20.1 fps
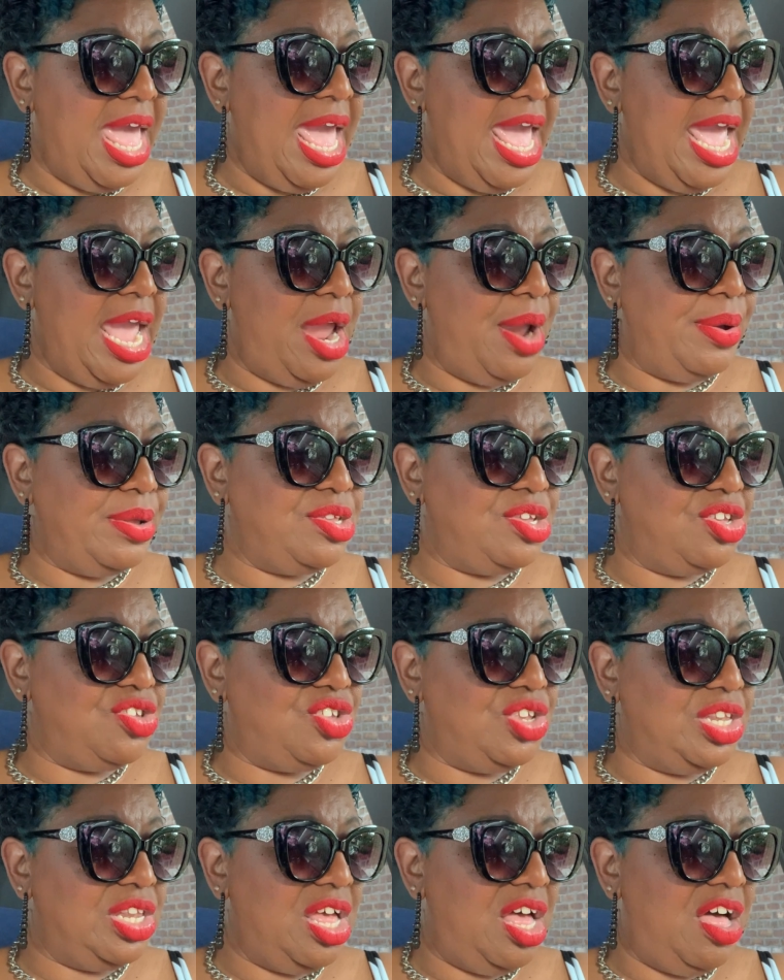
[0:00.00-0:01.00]

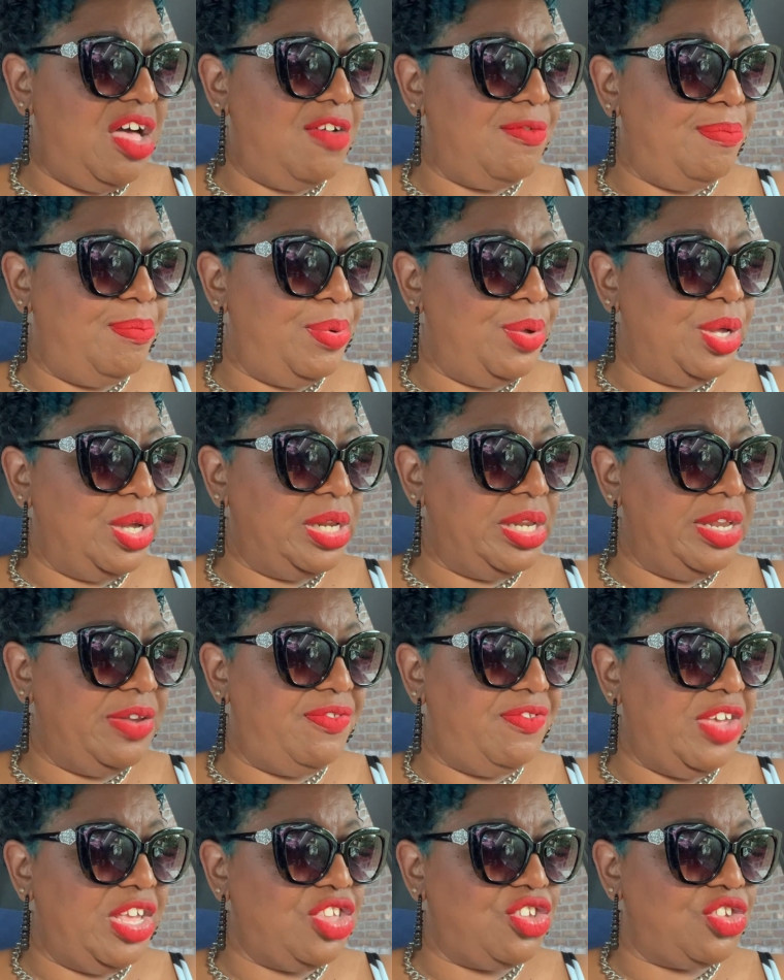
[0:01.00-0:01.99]
Heritage Love booklet
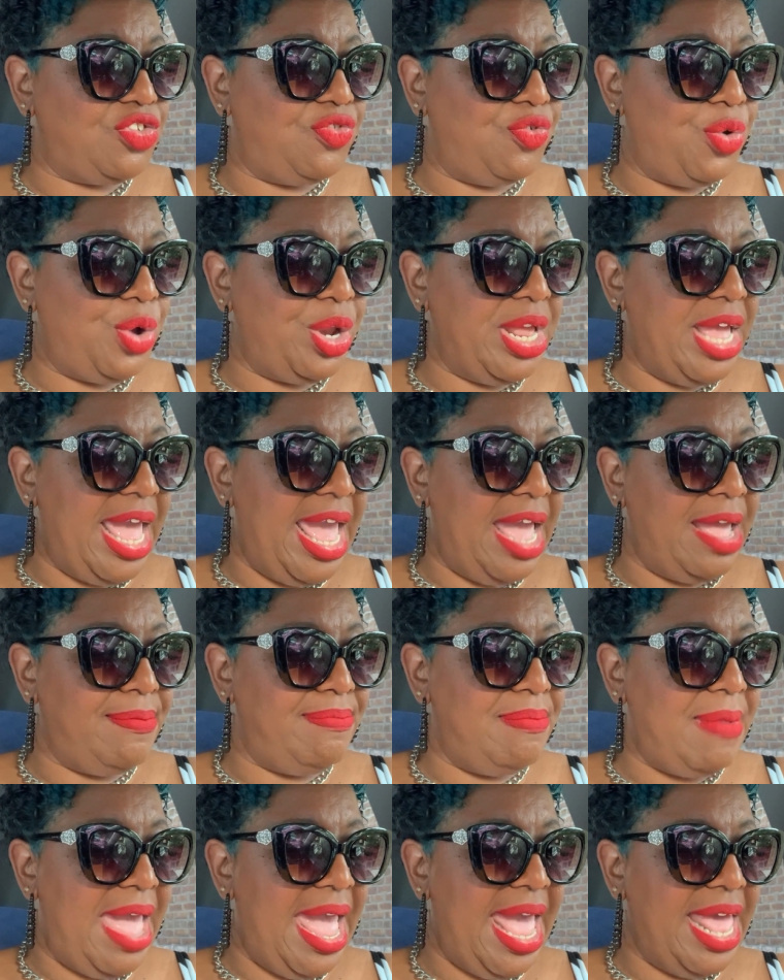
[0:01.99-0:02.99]
features 48
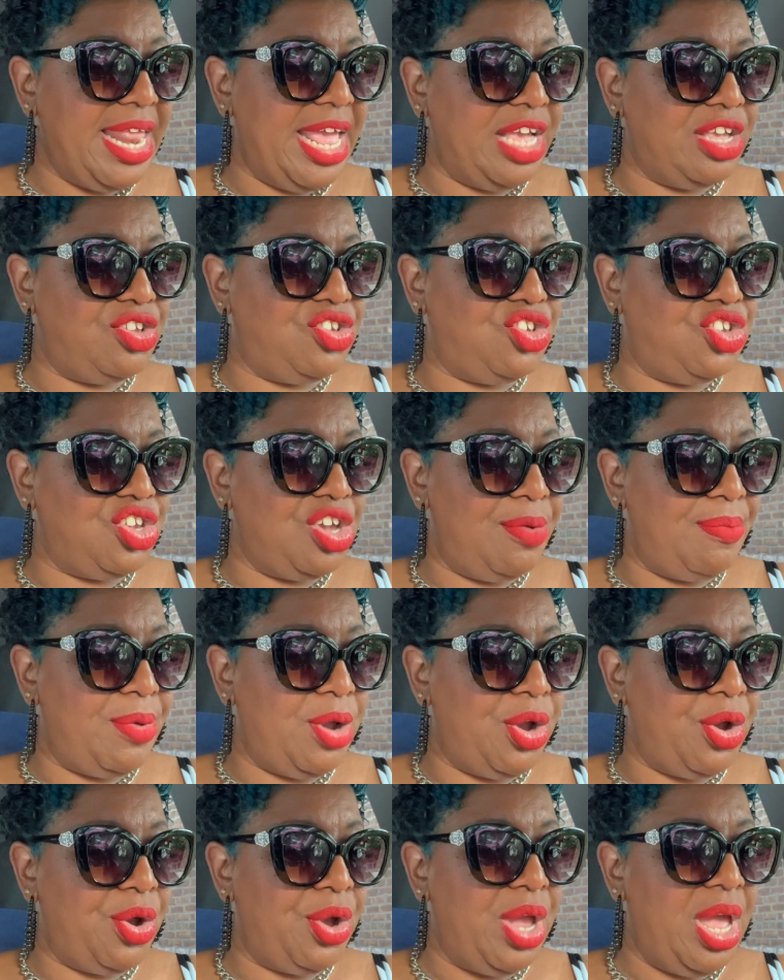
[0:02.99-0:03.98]
matte and
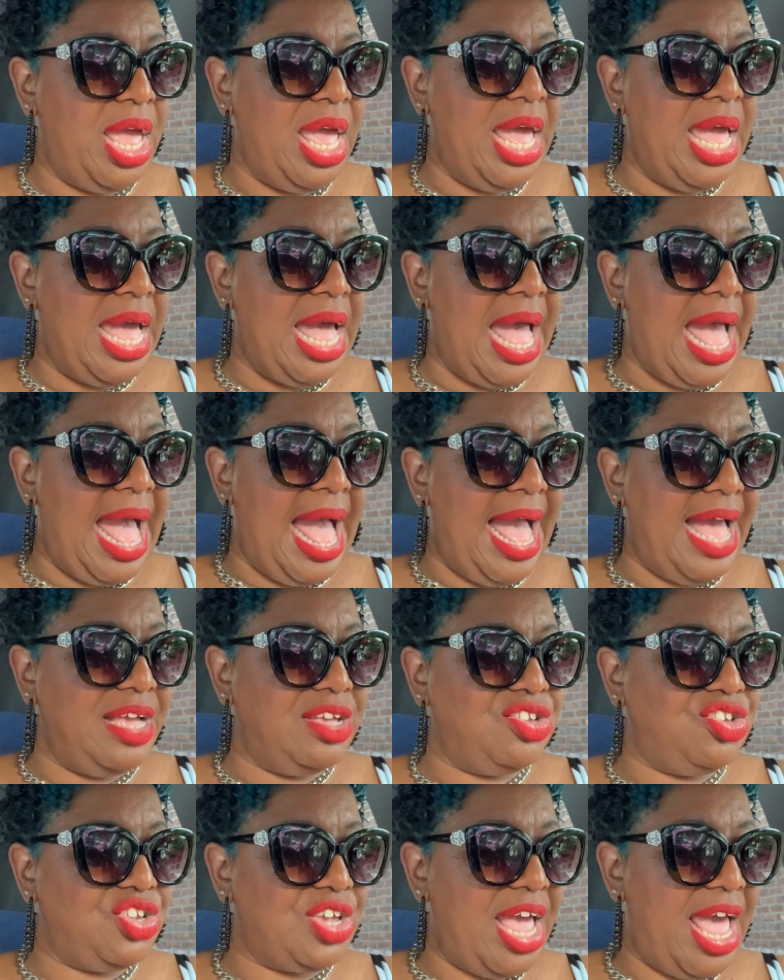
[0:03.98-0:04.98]
shimmer
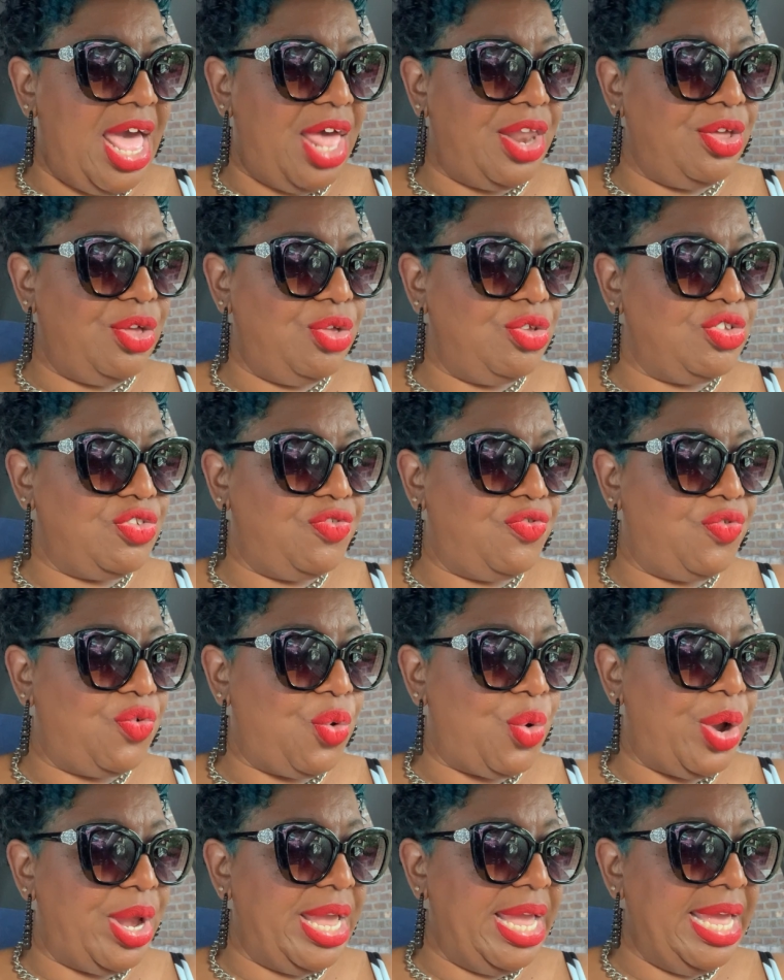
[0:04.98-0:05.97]
eyeshadows
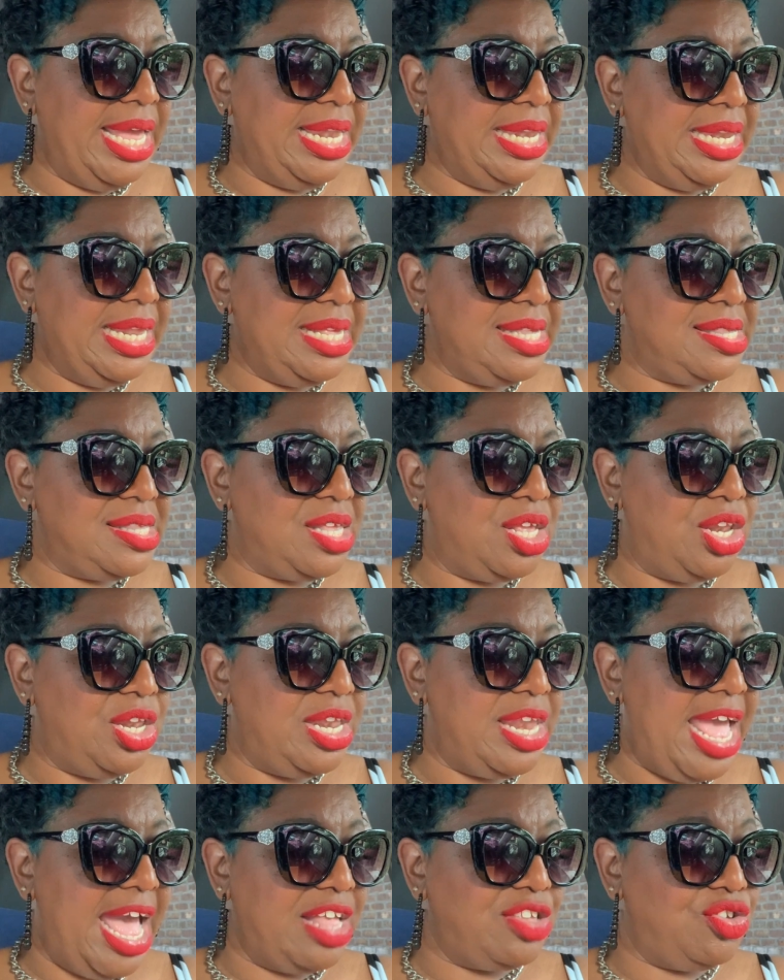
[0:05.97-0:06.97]
for endless,
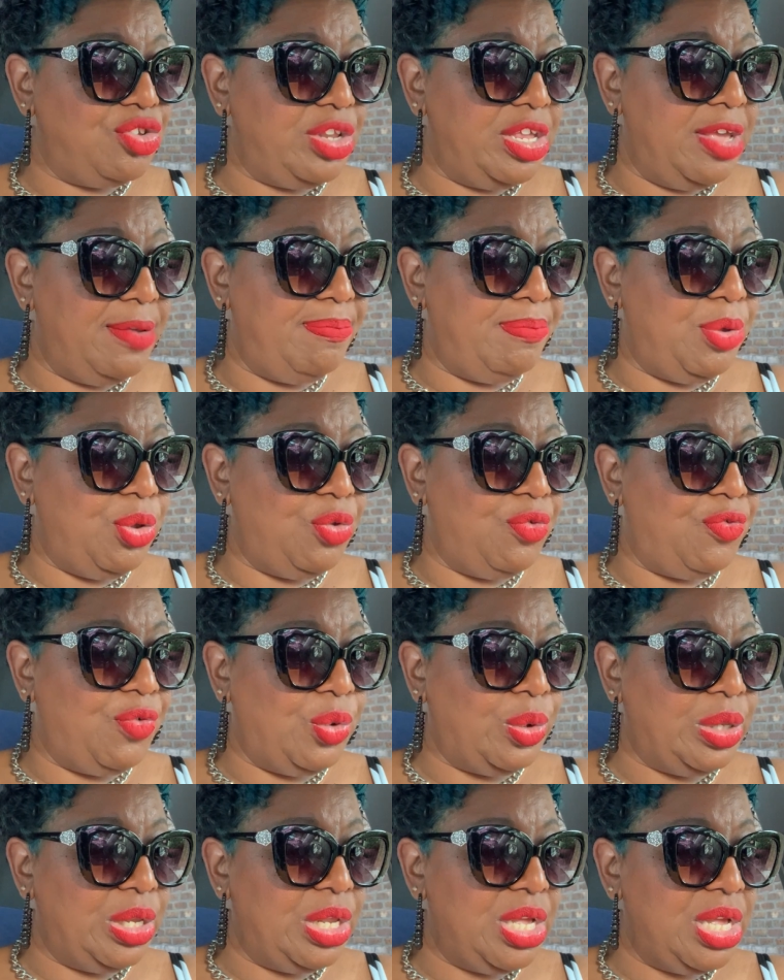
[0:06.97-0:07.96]
naturally
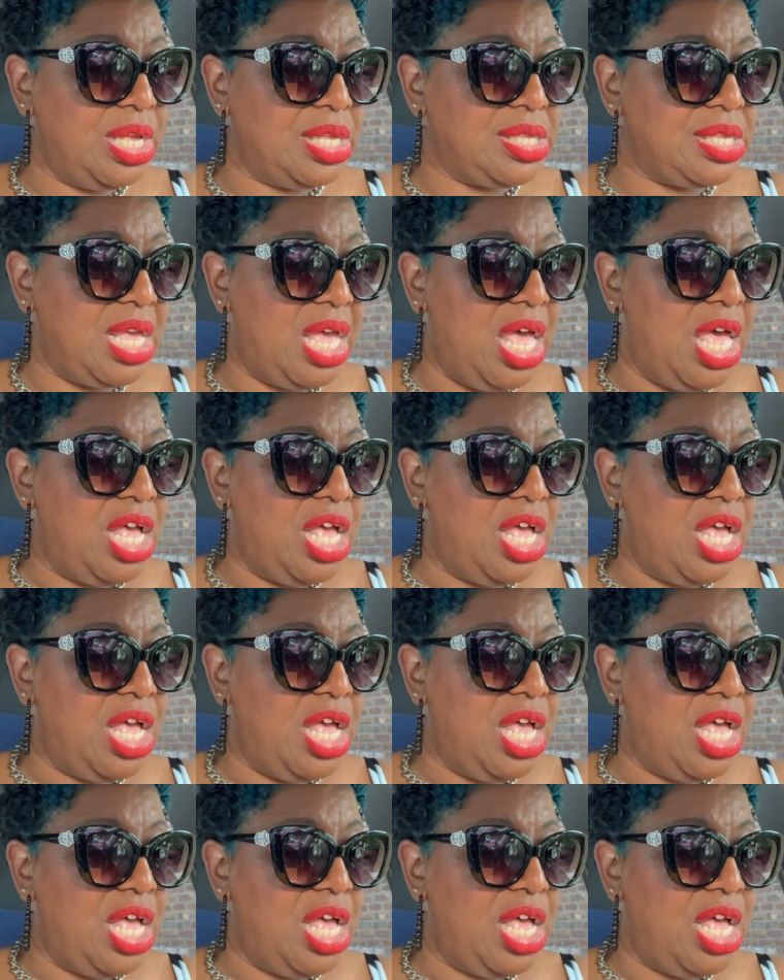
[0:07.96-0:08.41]
beautiful looks.